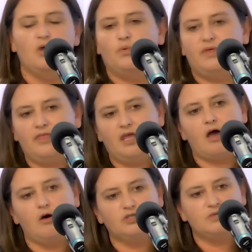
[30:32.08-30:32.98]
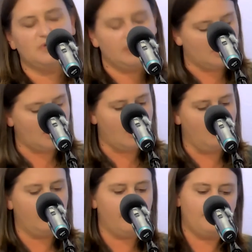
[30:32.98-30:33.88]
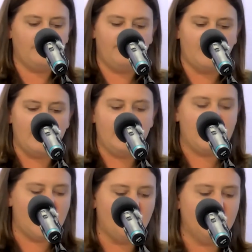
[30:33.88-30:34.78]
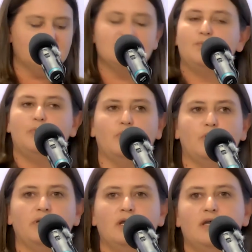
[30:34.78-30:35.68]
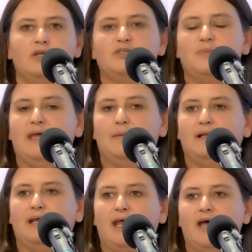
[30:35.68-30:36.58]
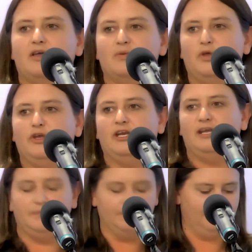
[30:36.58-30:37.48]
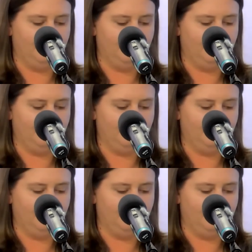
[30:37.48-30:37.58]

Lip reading: with the ultimate goal of providing help and support to people in our community.